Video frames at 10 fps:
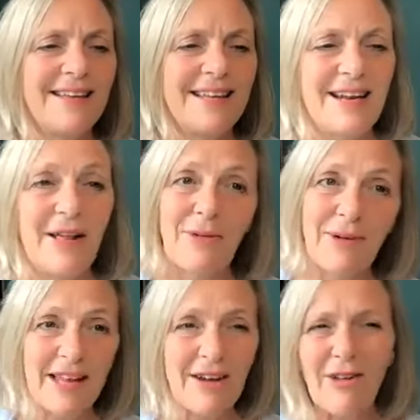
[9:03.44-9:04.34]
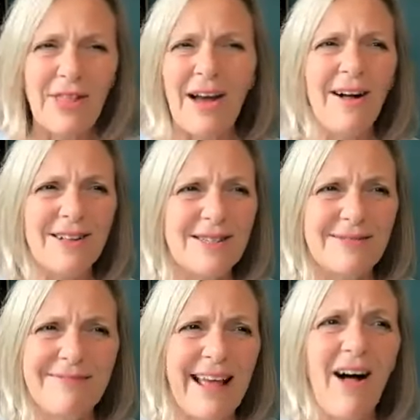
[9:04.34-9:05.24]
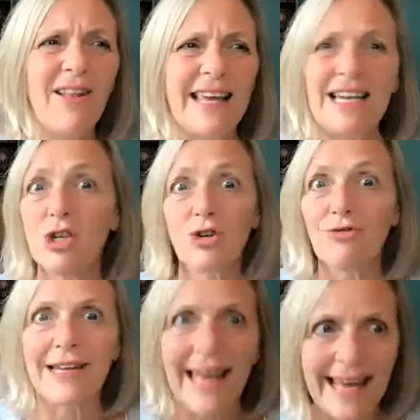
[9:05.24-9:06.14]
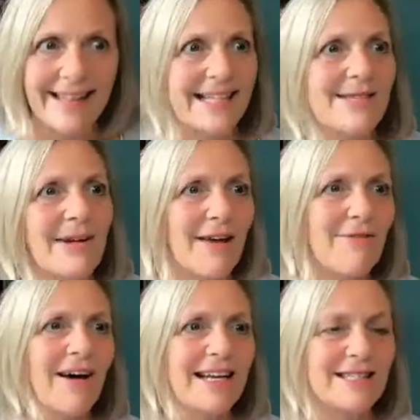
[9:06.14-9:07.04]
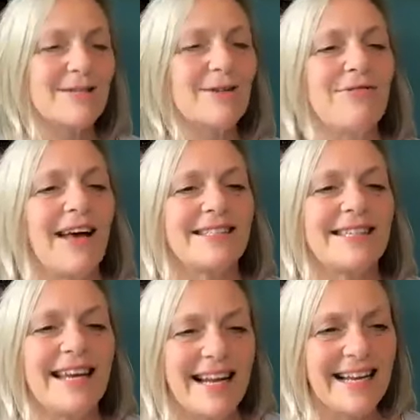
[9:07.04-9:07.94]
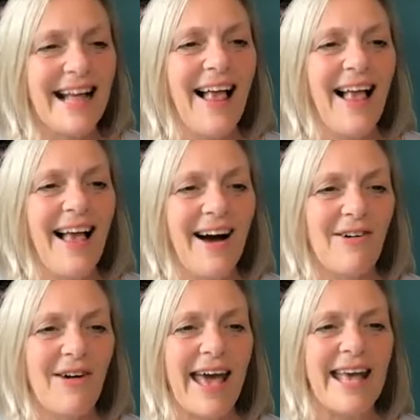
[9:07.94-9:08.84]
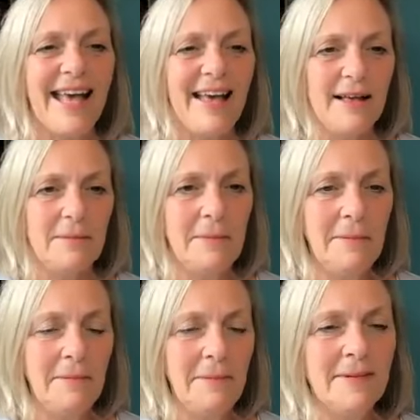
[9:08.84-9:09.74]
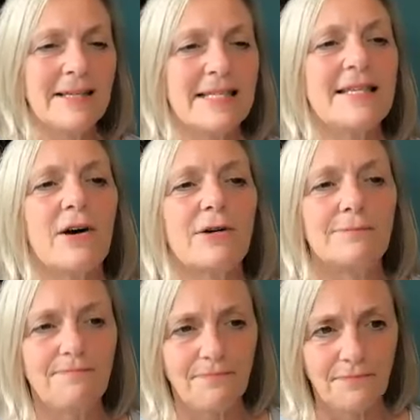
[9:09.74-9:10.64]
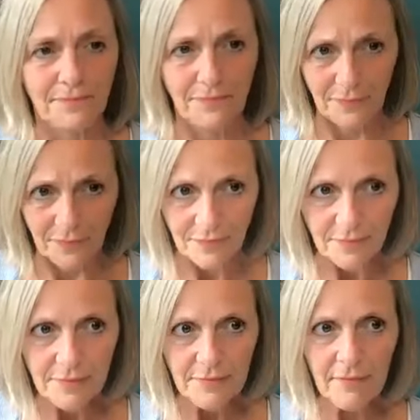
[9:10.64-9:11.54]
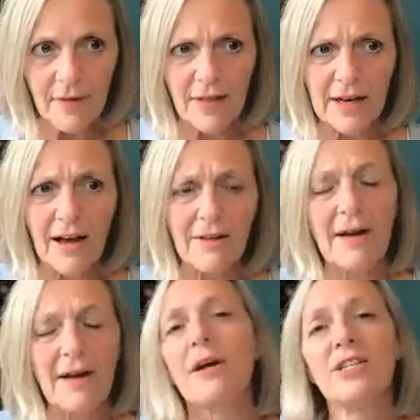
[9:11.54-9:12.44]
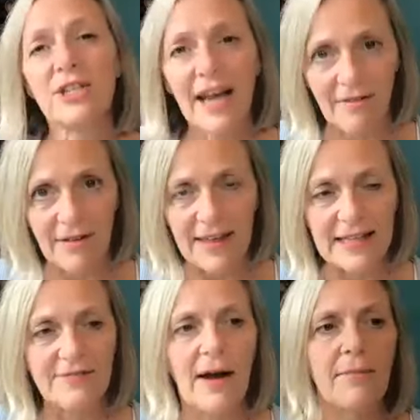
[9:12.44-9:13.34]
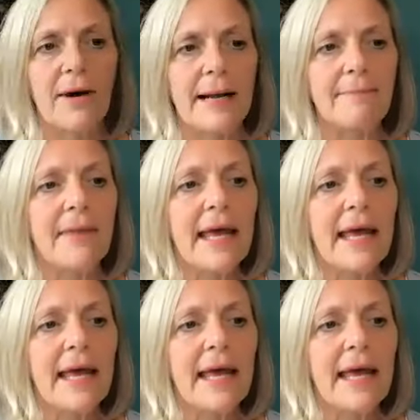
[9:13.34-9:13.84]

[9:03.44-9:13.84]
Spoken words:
in another one. They all interrelate. That's what I find is so fascinating. Okay, so the law of vibration, everything is vibrating.